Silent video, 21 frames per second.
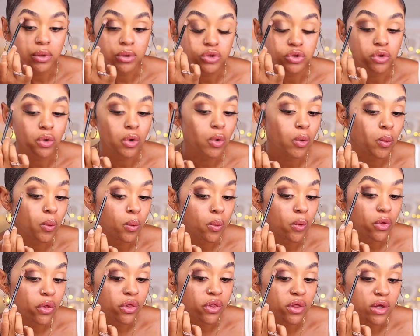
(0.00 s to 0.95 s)
So
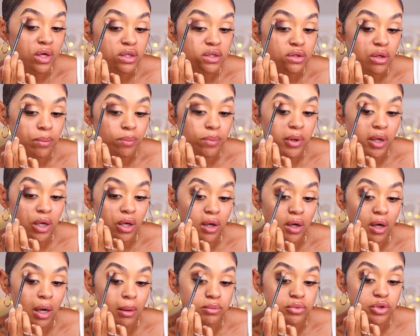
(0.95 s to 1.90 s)
this up
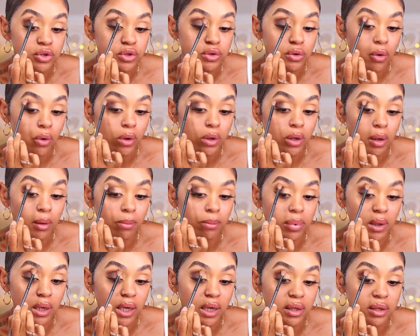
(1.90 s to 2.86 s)
here, I'm just going to
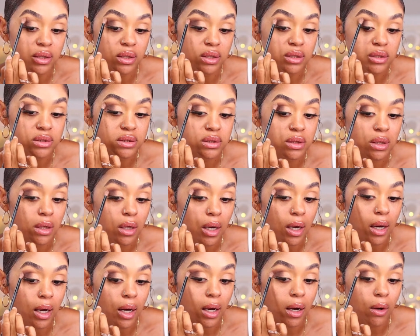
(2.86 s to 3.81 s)
blend this
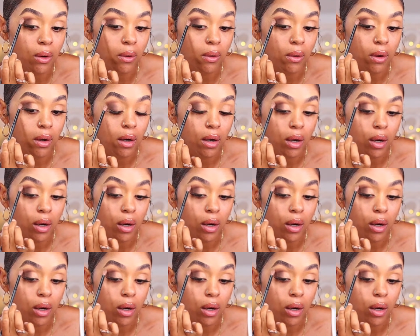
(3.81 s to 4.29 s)
out.